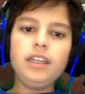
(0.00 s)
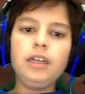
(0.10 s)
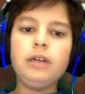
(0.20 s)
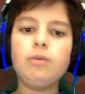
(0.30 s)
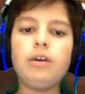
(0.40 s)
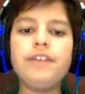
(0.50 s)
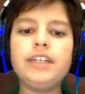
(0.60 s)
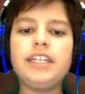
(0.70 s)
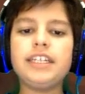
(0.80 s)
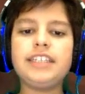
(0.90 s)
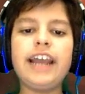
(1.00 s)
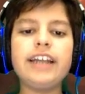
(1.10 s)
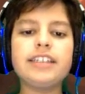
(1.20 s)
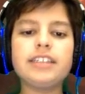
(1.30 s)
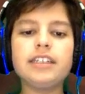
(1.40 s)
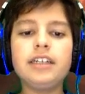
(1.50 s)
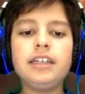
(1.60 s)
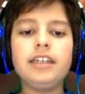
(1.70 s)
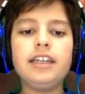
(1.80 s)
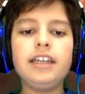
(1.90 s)
Whenever he attacks,
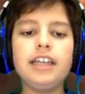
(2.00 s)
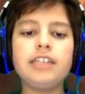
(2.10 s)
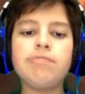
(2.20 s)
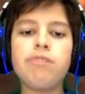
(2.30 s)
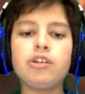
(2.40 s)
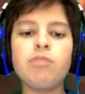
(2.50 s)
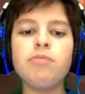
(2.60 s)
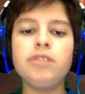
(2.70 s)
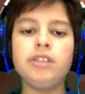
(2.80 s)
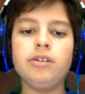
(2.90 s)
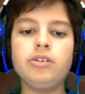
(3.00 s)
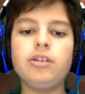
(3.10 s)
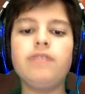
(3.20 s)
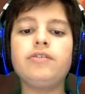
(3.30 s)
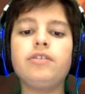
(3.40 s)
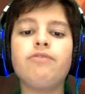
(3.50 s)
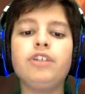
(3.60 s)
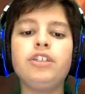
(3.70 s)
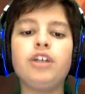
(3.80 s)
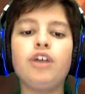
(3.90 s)
it gets +1/+0 on turn of turn for
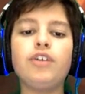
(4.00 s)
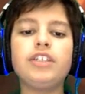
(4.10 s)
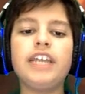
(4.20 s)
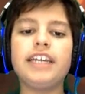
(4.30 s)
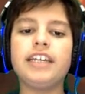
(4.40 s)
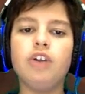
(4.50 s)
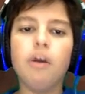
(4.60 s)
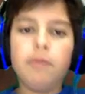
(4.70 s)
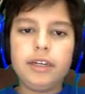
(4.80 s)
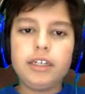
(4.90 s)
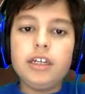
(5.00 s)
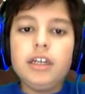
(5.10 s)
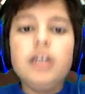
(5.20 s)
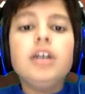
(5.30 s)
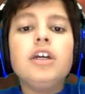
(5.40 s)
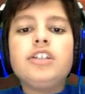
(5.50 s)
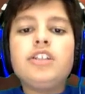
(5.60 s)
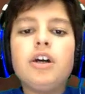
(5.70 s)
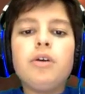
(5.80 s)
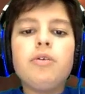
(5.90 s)
each other attacking Goblin.
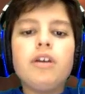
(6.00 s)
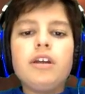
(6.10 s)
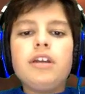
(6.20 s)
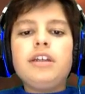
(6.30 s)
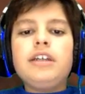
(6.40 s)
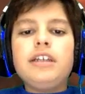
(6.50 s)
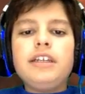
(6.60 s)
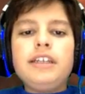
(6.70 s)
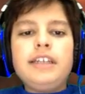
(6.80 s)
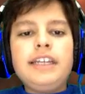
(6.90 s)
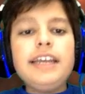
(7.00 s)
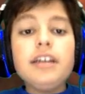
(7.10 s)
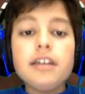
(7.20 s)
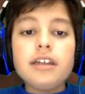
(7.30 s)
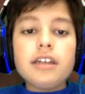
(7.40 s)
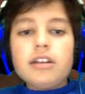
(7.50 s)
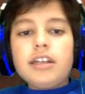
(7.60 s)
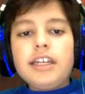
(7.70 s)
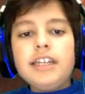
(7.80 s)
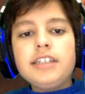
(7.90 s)
So he
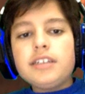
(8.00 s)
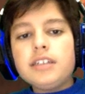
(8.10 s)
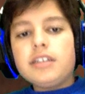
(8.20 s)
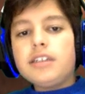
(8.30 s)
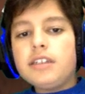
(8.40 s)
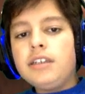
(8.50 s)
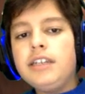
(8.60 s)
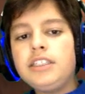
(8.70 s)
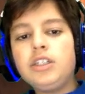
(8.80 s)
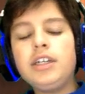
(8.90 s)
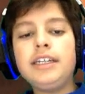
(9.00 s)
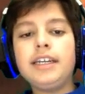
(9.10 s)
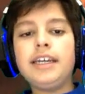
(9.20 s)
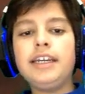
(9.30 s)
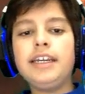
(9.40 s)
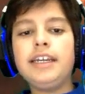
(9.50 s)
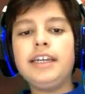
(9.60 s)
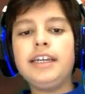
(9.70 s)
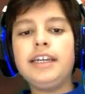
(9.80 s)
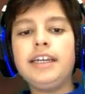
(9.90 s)
is literally a
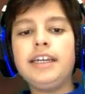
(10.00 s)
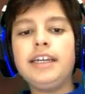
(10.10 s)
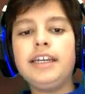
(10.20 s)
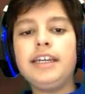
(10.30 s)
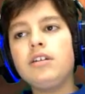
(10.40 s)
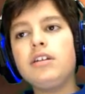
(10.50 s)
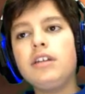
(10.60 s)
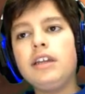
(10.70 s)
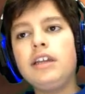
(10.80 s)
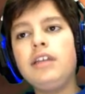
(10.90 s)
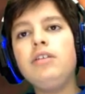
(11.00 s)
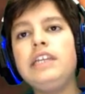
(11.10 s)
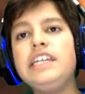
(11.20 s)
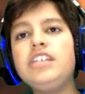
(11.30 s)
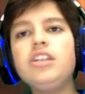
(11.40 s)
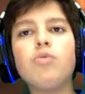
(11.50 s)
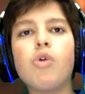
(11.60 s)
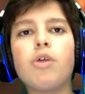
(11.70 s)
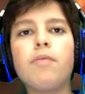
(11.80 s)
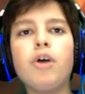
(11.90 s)
Legion
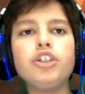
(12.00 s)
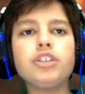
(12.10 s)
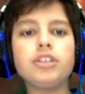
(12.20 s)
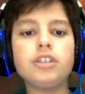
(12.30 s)
War Boss.